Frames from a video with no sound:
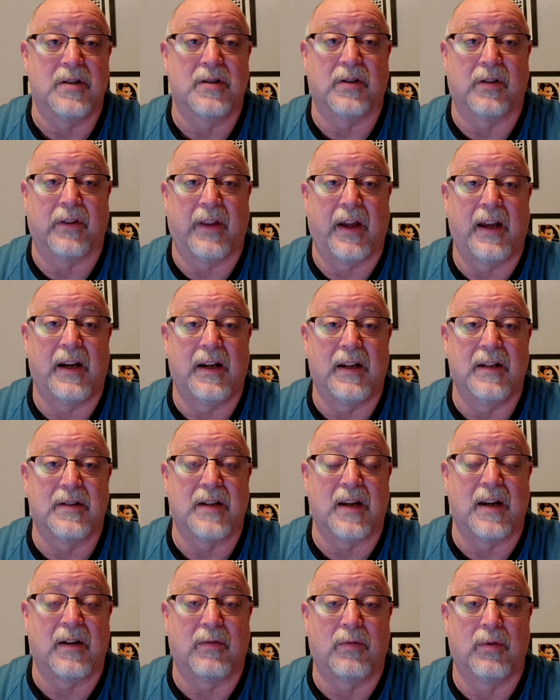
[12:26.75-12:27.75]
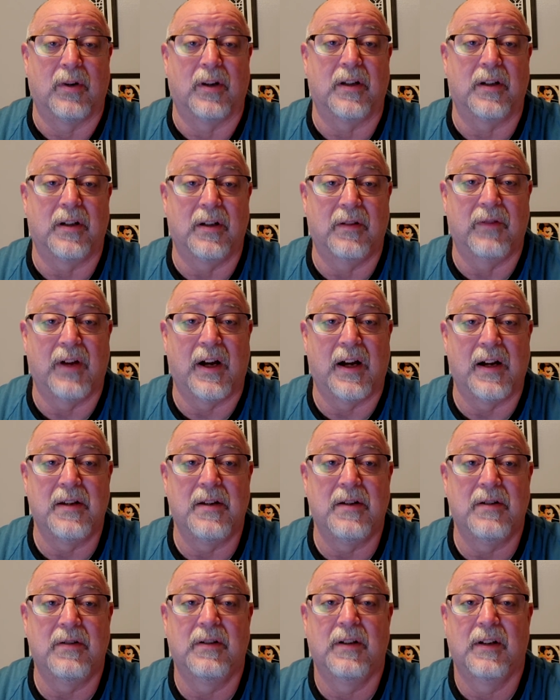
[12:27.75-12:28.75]
So that is a really good
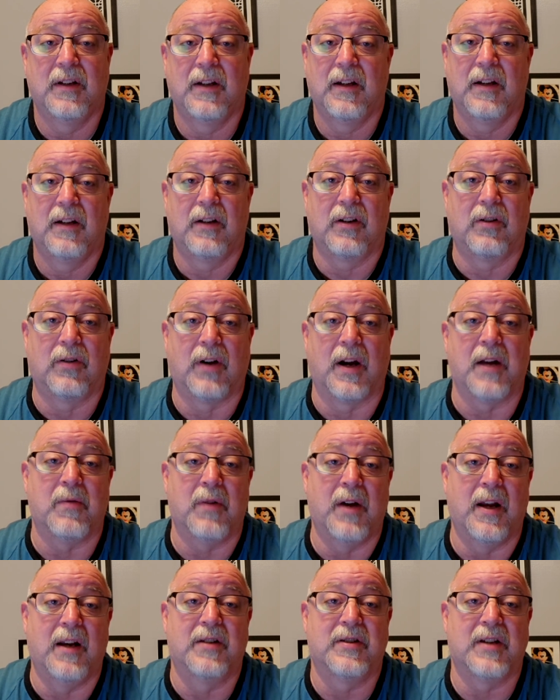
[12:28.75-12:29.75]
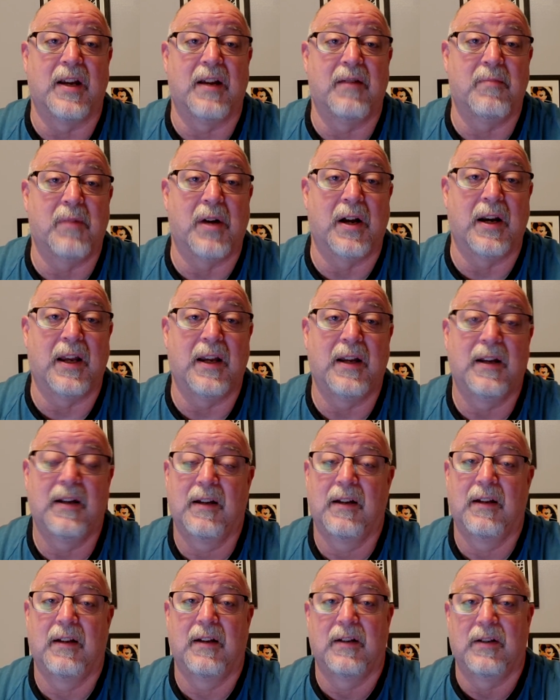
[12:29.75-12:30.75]
value. Great way to save money.
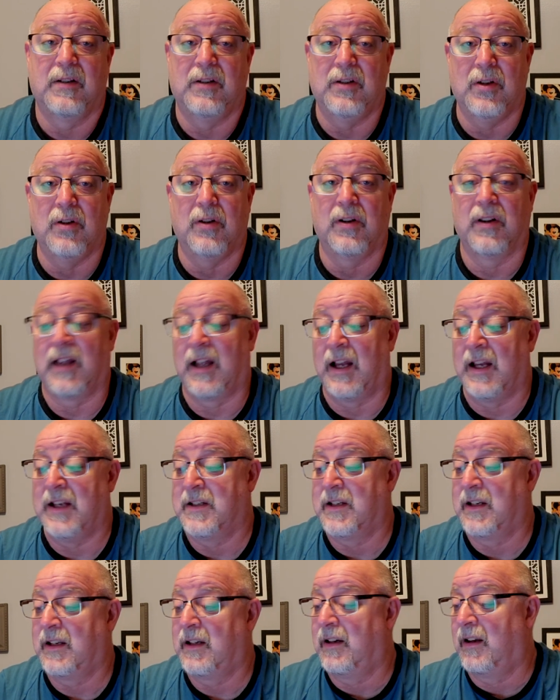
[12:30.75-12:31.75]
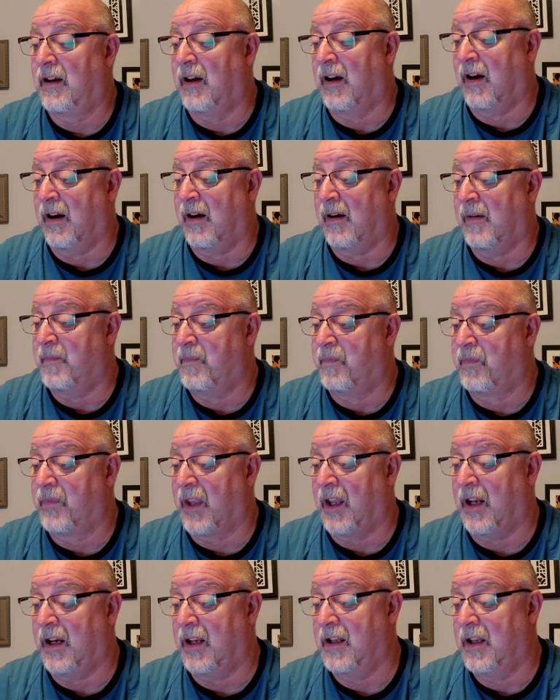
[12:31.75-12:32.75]
Utilize it.
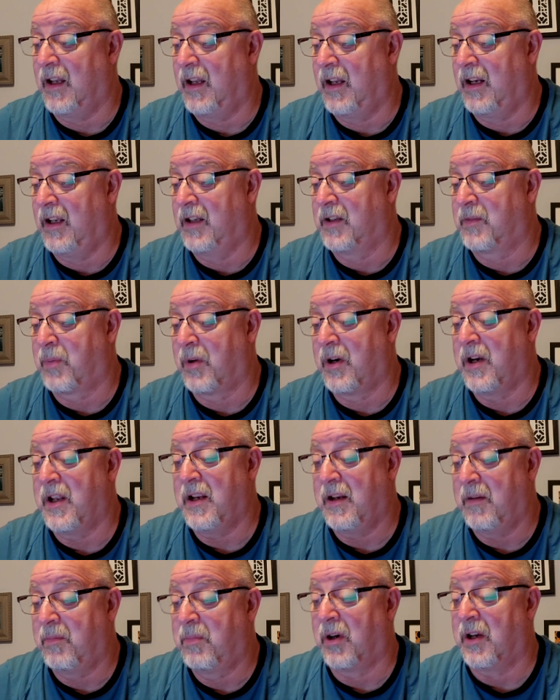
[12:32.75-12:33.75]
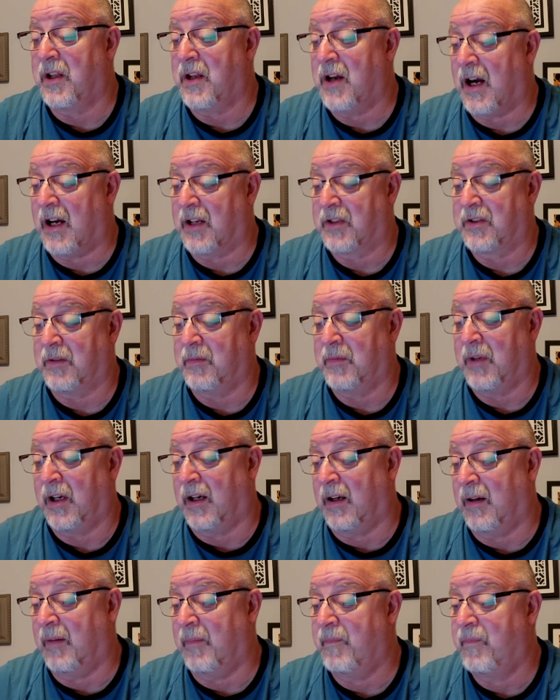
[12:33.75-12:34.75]
It is pretty
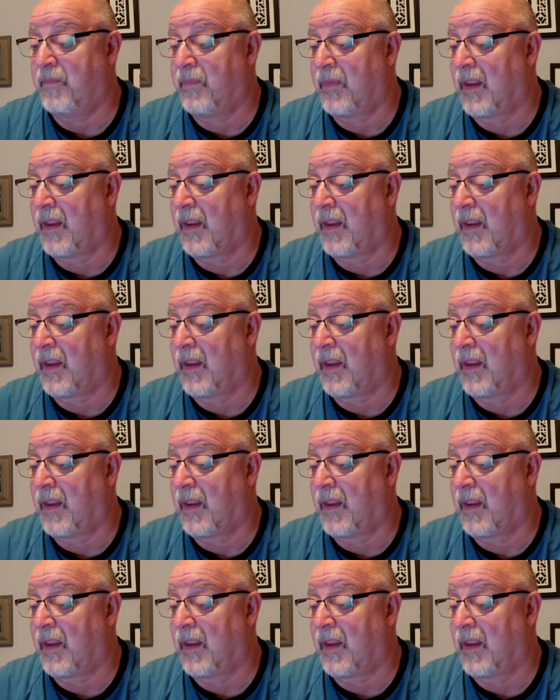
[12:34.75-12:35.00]
awesome.